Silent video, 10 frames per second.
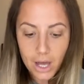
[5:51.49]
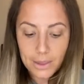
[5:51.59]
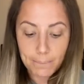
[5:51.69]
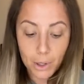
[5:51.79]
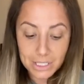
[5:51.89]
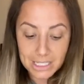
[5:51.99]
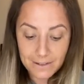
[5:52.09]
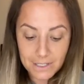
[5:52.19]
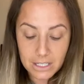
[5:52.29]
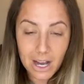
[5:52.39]
The
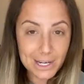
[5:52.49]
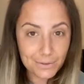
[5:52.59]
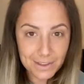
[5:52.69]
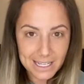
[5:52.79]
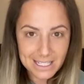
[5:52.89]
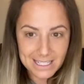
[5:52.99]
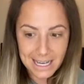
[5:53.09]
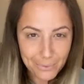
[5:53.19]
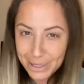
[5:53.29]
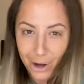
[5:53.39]
positive side of this is
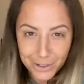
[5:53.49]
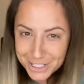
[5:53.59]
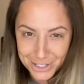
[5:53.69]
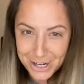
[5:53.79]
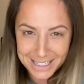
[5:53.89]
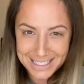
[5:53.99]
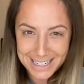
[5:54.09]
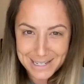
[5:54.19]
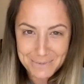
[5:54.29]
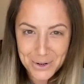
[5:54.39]
that we aren't distracted
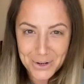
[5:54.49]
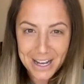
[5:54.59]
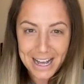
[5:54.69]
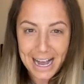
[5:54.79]
anymore